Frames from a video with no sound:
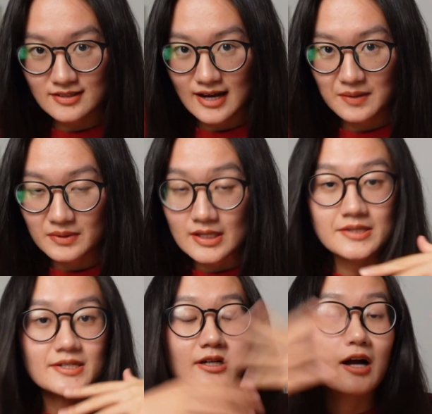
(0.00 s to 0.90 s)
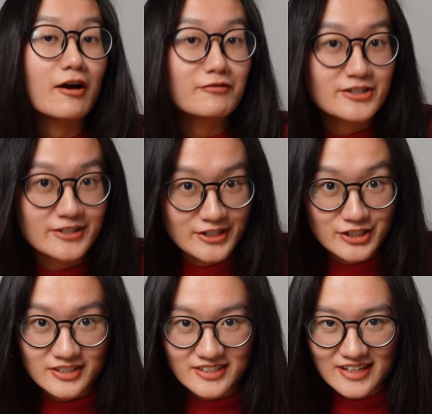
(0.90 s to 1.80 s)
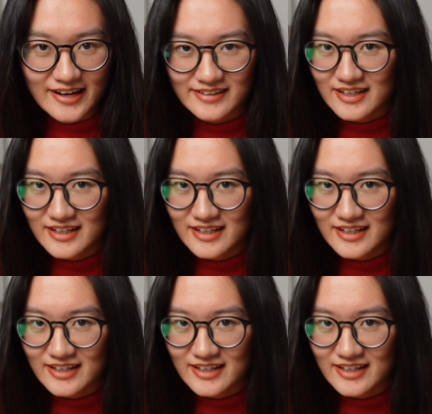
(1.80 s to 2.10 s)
time it's on conversation design.